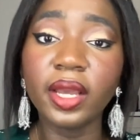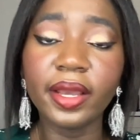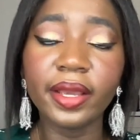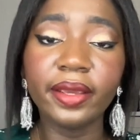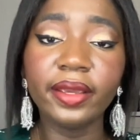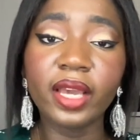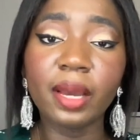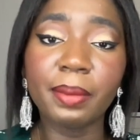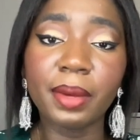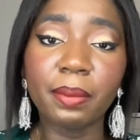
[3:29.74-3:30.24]

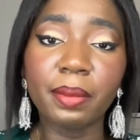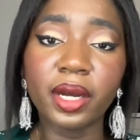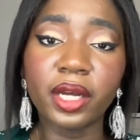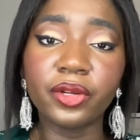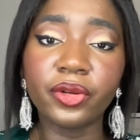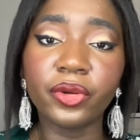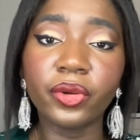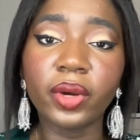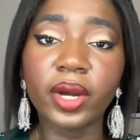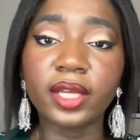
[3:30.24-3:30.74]

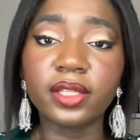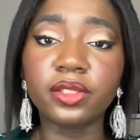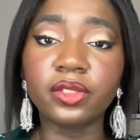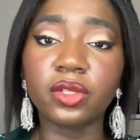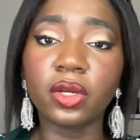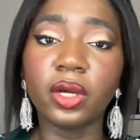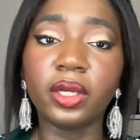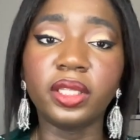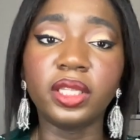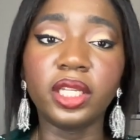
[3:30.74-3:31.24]
Yamamando are
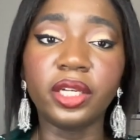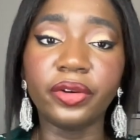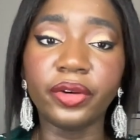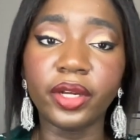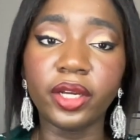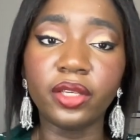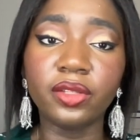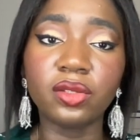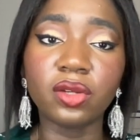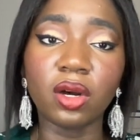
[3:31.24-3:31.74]
sung
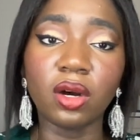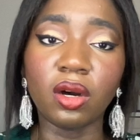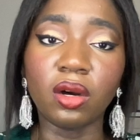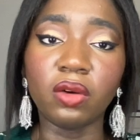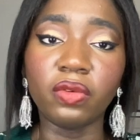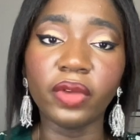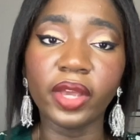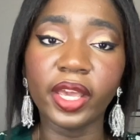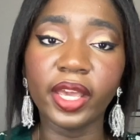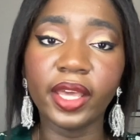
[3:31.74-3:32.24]
lyrics
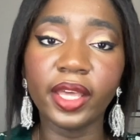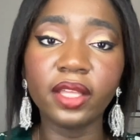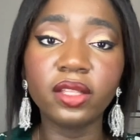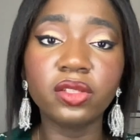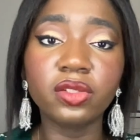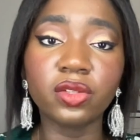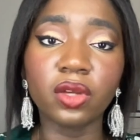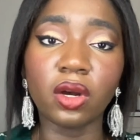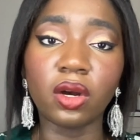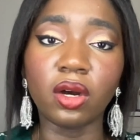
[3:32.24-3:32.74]
of a hit
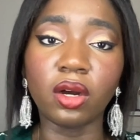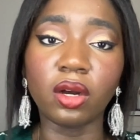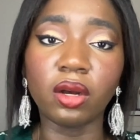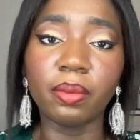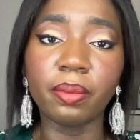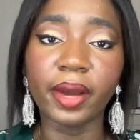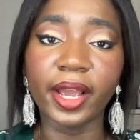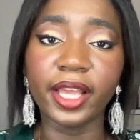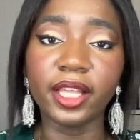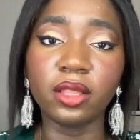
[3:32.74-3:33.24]
song
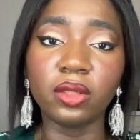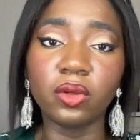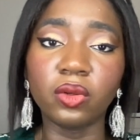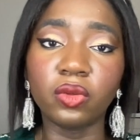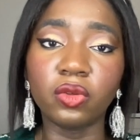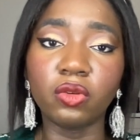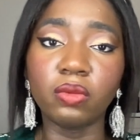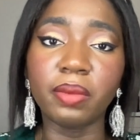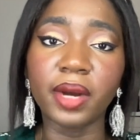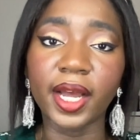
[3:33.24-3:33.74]
by a
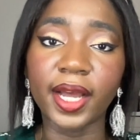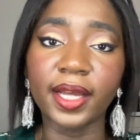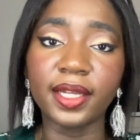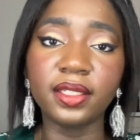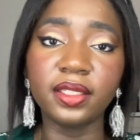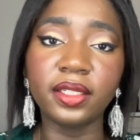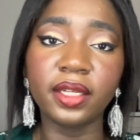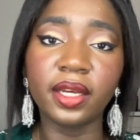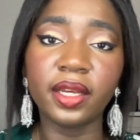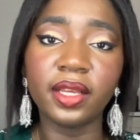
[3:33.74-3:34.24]
local
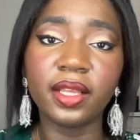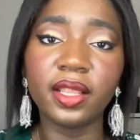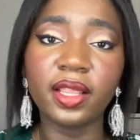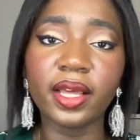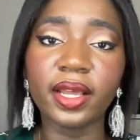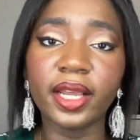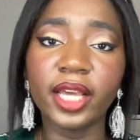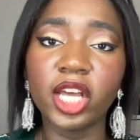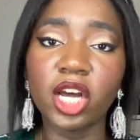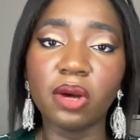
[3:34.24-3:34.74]
band
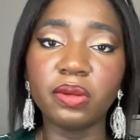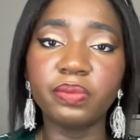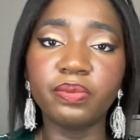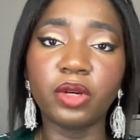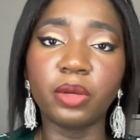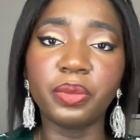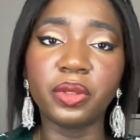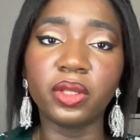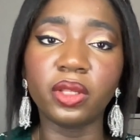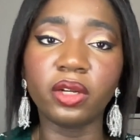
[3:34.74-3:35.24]
that helped
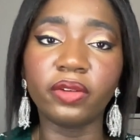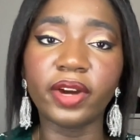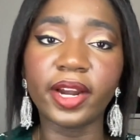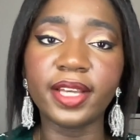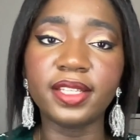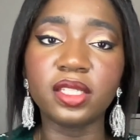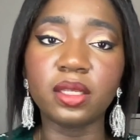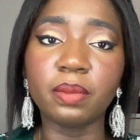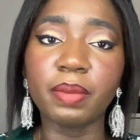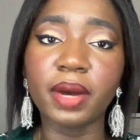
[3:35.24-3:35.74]

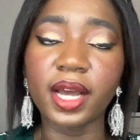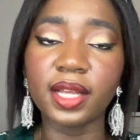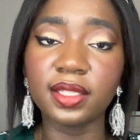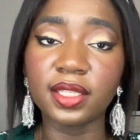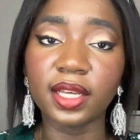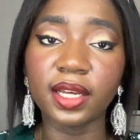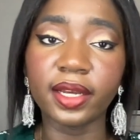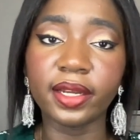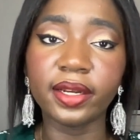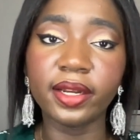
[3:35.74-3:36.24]
popularize the
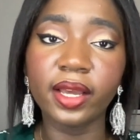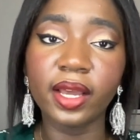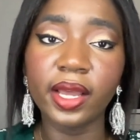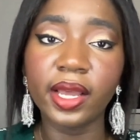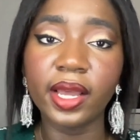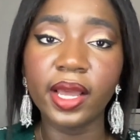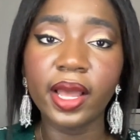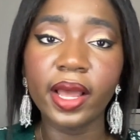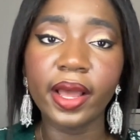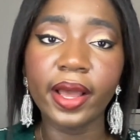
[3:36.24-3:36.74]
pattern,
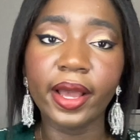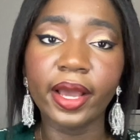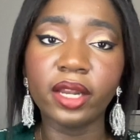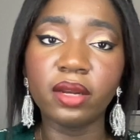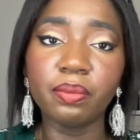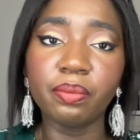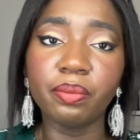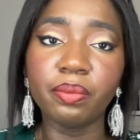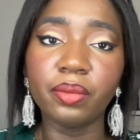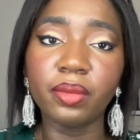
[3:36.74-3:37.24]

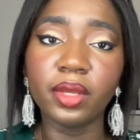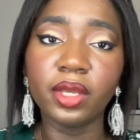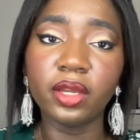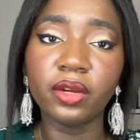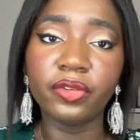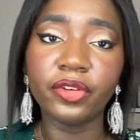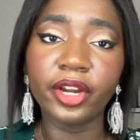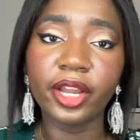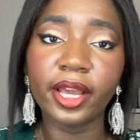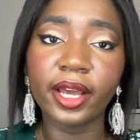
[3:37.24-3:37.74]
and
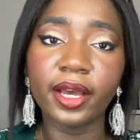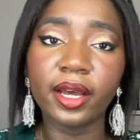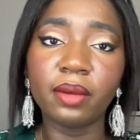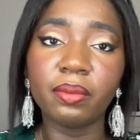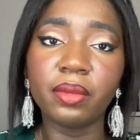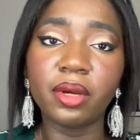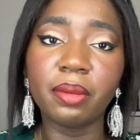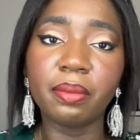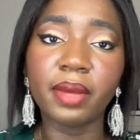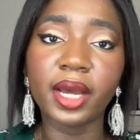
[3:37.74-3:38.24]

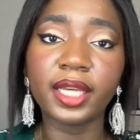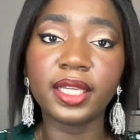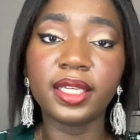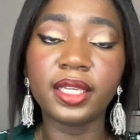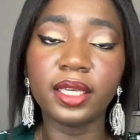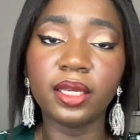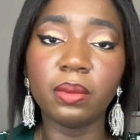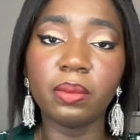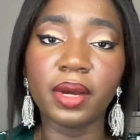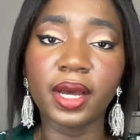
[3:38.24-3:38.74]
Miriam
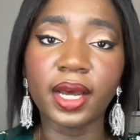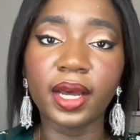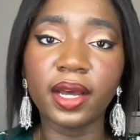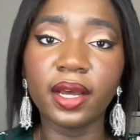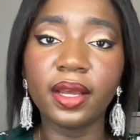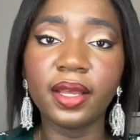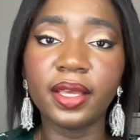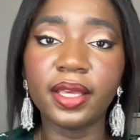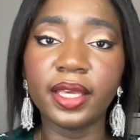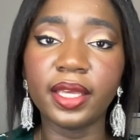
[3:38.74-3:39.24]
Makeba
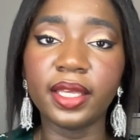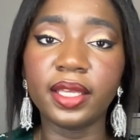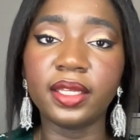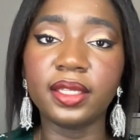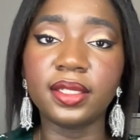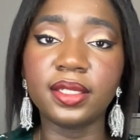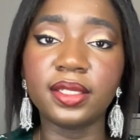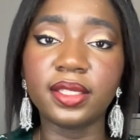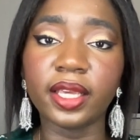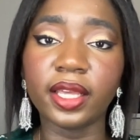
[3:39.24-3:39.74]

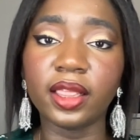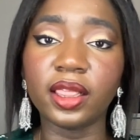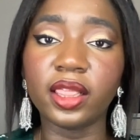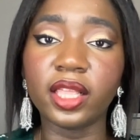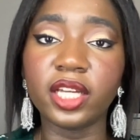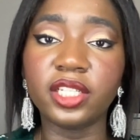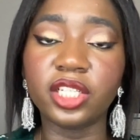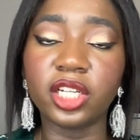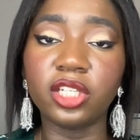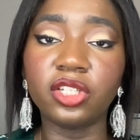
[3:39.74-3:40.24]
is a
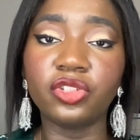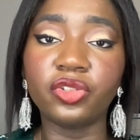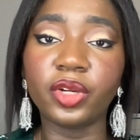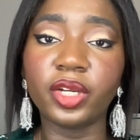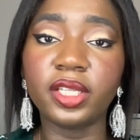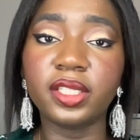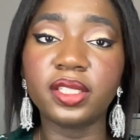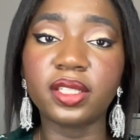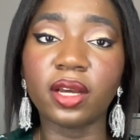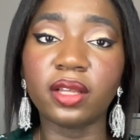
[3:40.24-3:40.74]
legendary
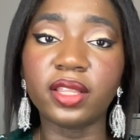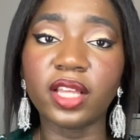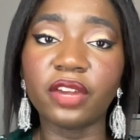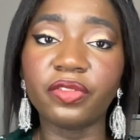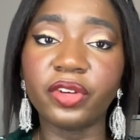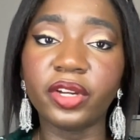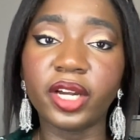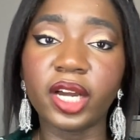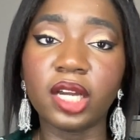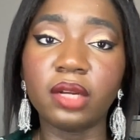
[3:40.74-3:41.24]
South
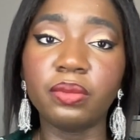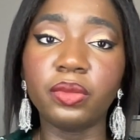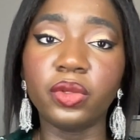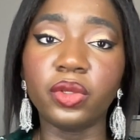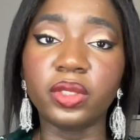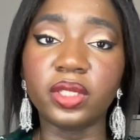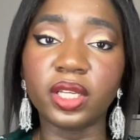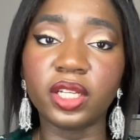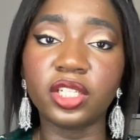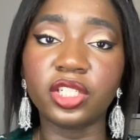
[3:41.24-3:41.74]
African
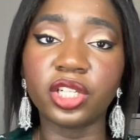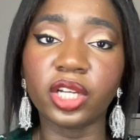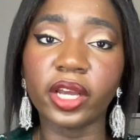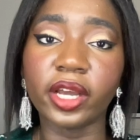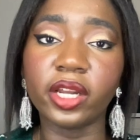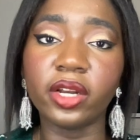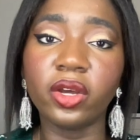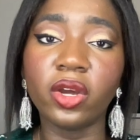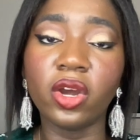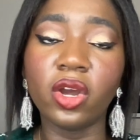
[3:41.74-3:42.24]

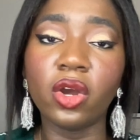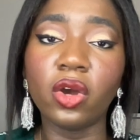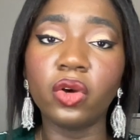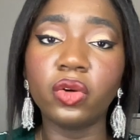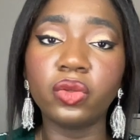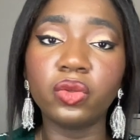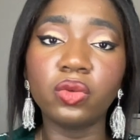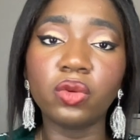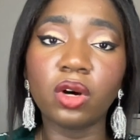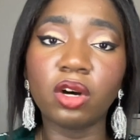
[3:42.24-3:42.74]
musician
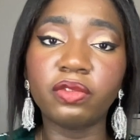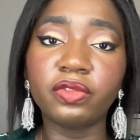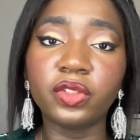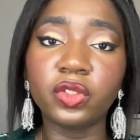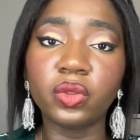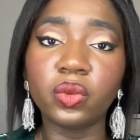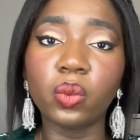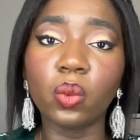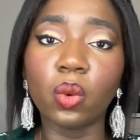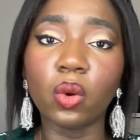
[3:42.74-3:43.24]
who
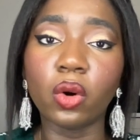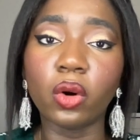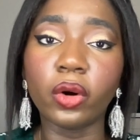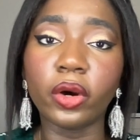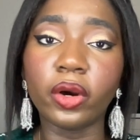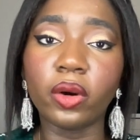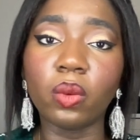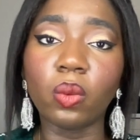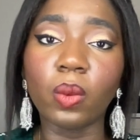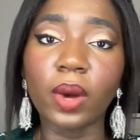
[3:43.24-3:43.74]
often
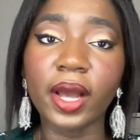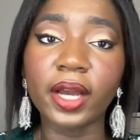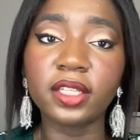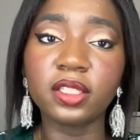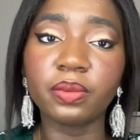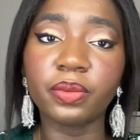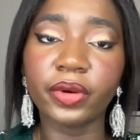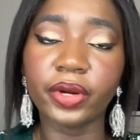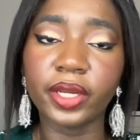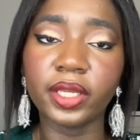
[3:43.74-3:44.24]
wore wax
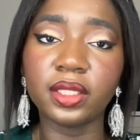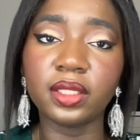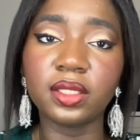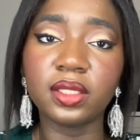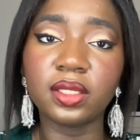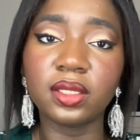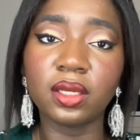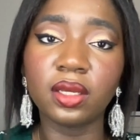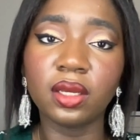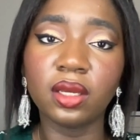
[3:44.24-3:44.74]
print.